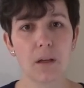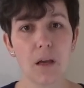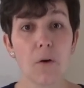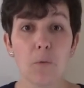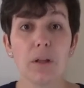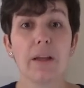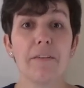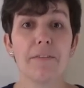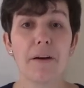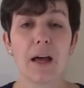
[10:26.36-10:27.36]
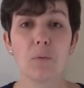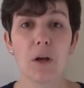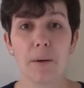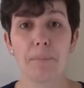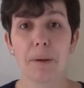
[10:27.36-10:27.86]
Well, in fact, we
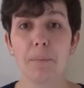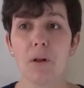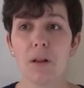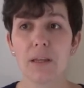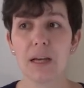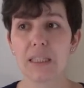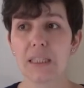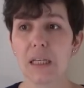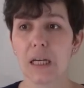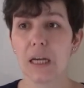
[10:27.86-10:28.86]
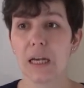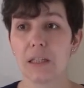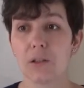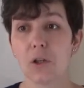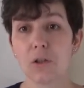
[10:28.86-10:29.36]
have people that is
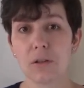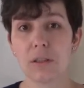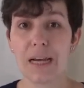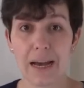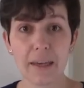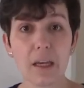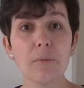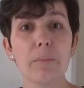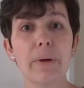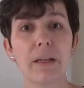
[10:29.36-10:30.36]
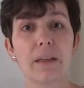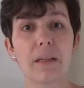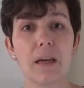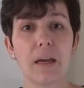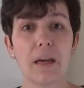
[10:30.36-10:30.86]
not dying,
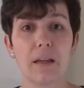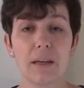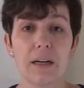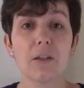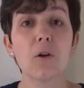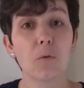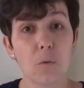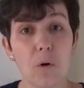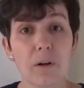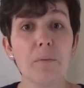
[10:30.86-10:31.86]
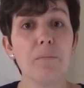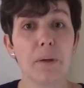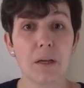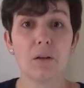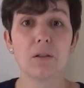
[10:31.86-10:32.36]
but they are not working
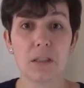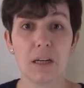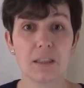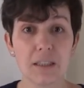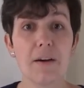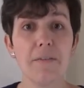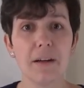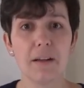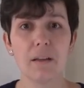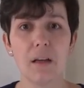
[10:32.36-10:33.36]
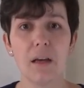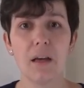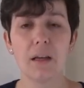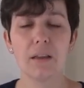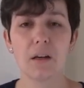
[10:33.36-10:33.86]
because they are suffering
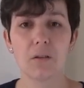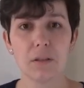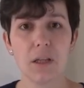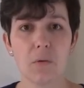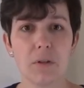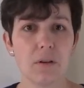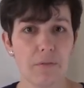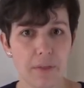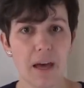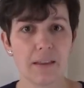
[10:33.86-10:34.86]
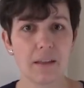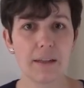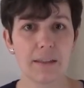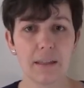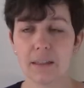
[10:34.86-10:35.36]
the consequence of that
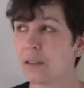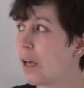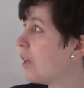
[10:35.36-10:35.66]
illness.